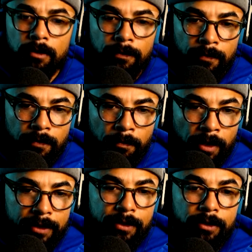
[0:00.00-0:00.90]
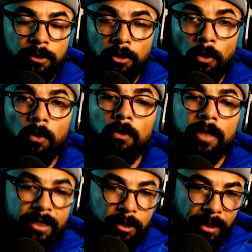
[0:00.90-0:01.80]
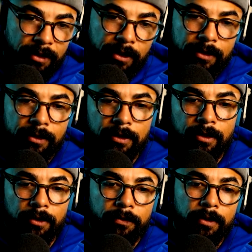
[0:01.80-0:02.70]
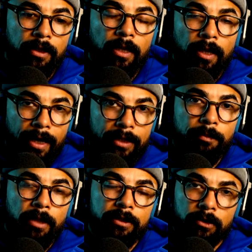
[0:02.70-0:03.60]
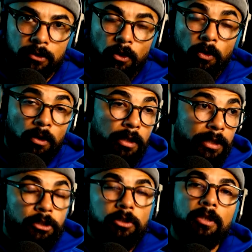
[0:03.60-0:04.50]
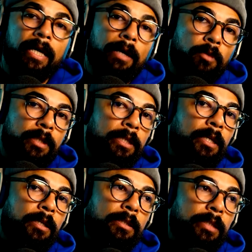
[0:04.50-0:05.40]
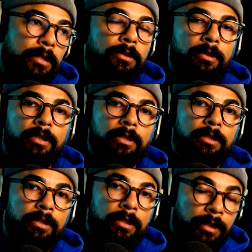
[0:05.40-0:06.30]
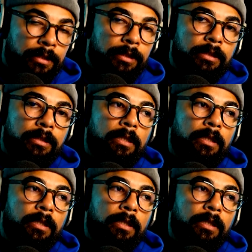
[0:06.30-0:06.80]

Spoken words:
Musk's goal. Yeah, SpaceX is another one. That's Musk's goal. Let's look at what technokinesis is.